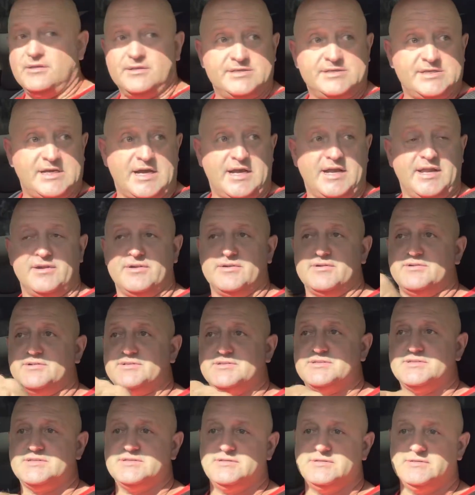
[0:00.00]

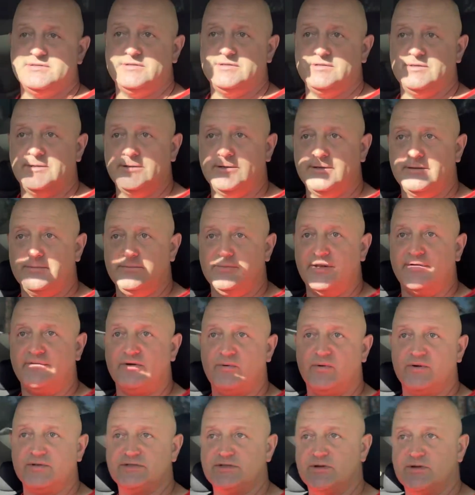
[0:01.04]
tires
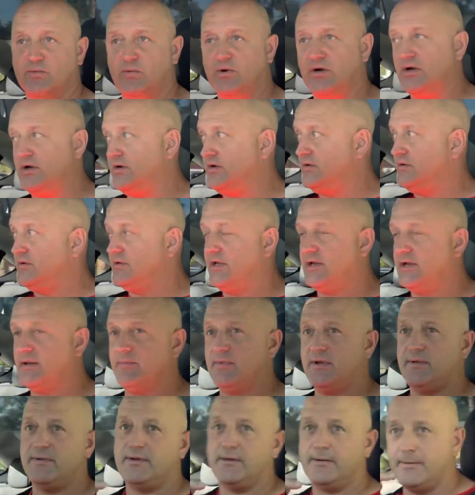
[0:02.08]
every once in a while, like
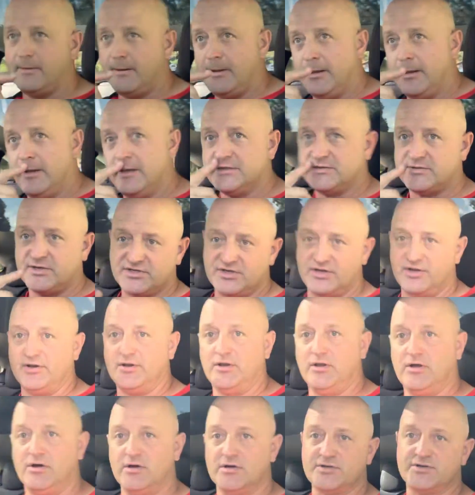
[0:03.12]
maybe especially on a
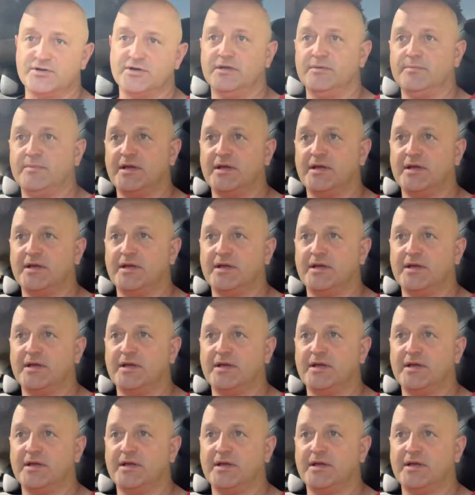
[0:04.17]
long trip,